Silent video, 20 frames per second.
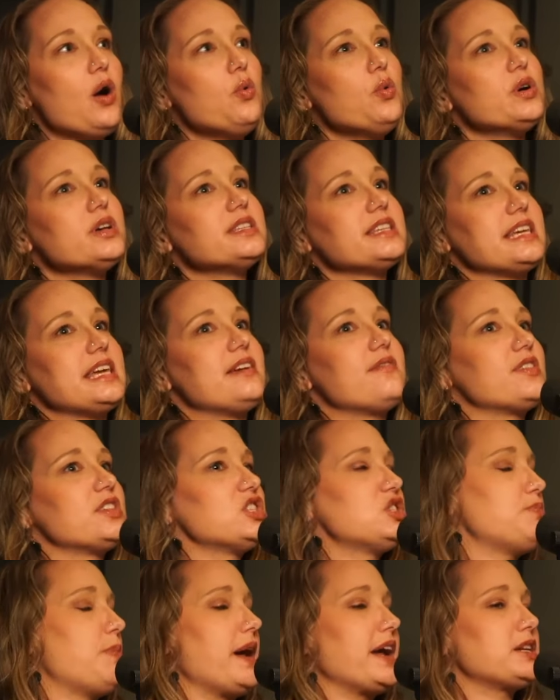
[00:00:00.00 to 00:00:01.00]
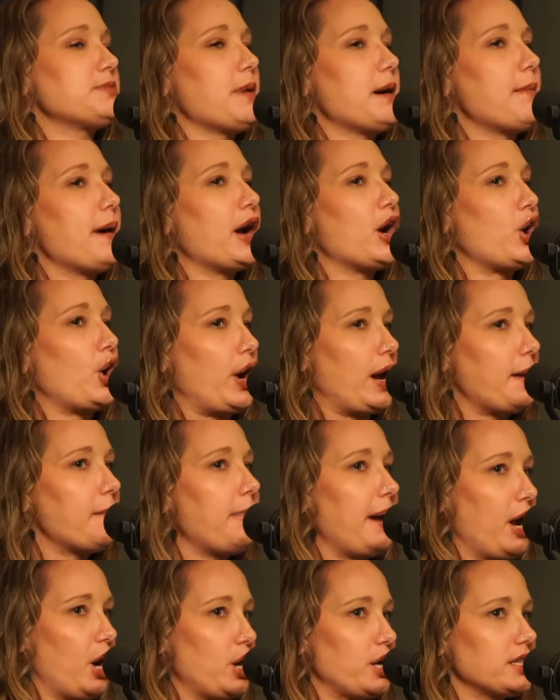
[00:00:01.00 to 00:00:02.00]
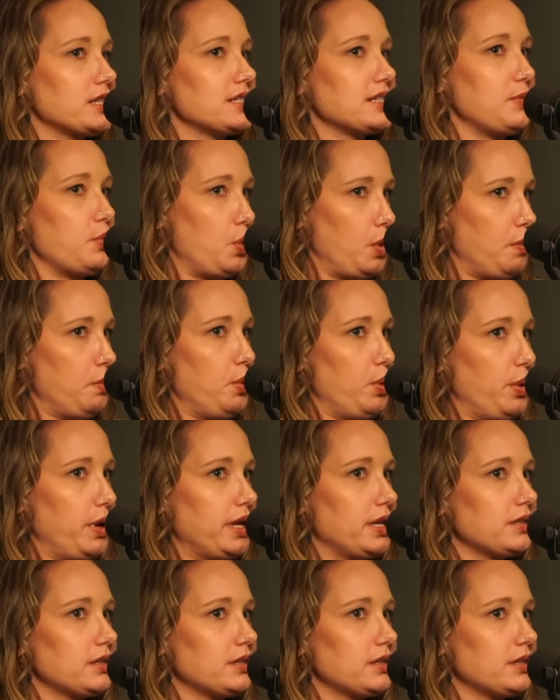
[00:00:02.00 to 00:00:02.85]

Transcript: was even spanked by my grandparents at one point.